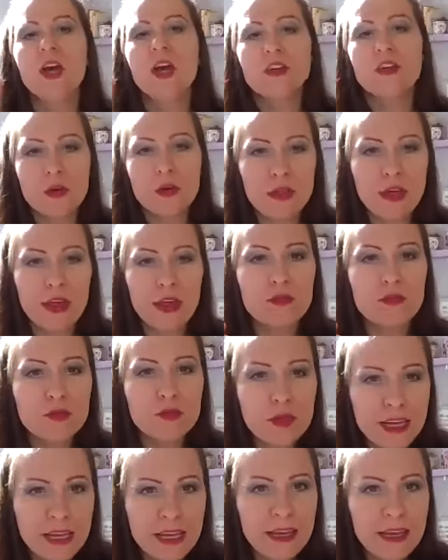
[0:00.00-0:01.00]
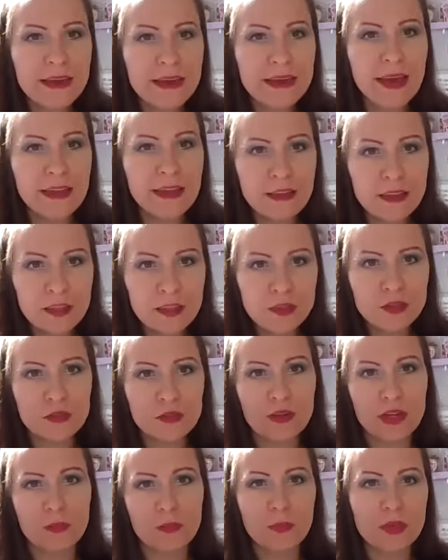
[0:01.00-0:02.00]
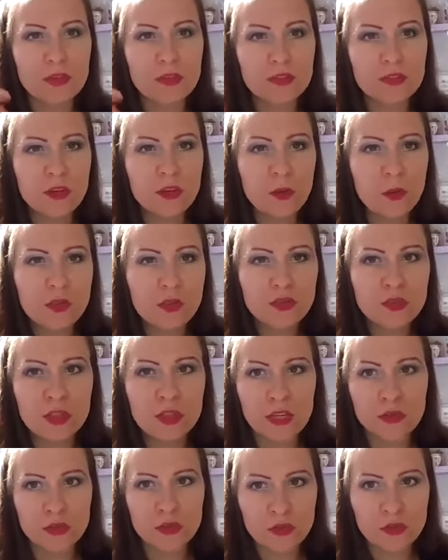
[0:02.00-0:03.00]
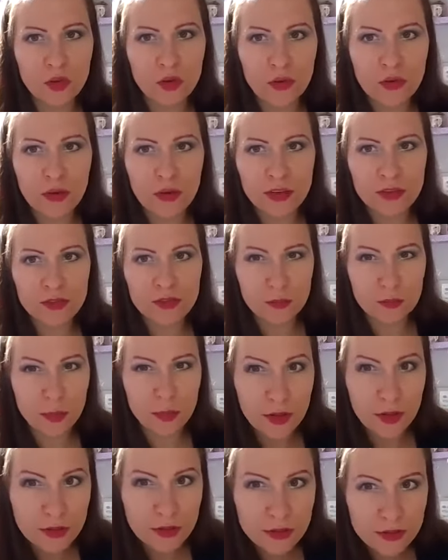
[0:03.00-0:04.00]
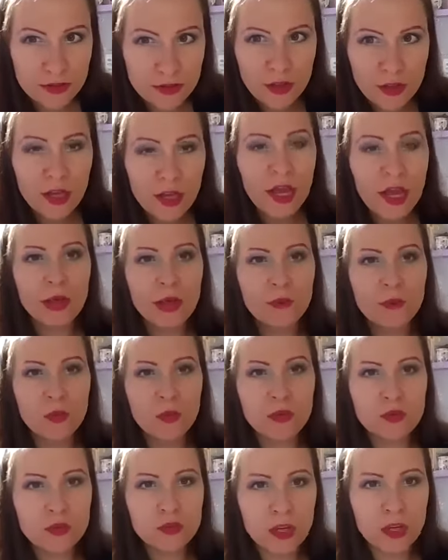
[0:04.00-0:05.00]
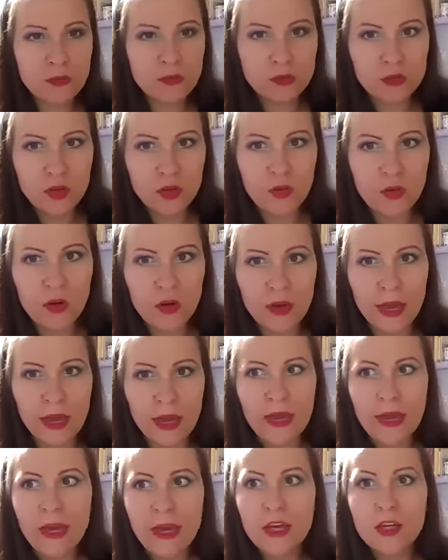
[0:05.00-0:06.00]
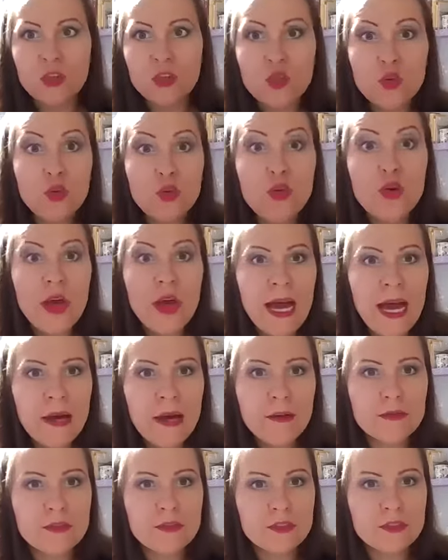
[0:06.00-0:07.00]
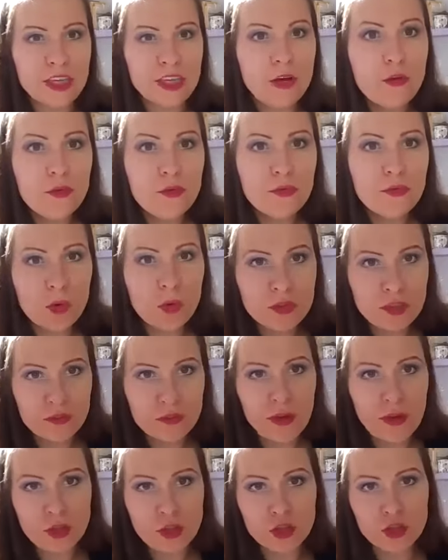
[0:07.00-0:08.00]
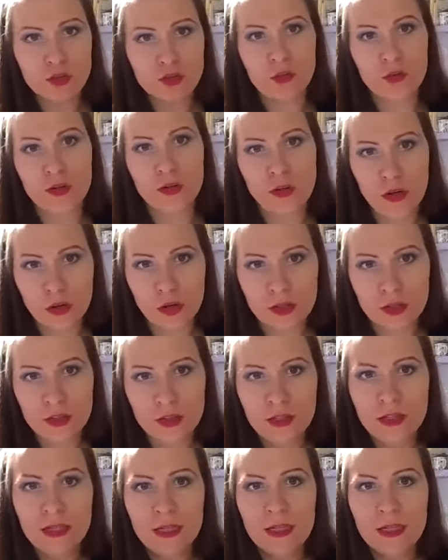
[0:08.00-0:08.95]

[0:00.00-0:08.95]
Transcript: So they really get into that because they want to get to know you as a person and want to get to know, okay, do you have self motivation or not?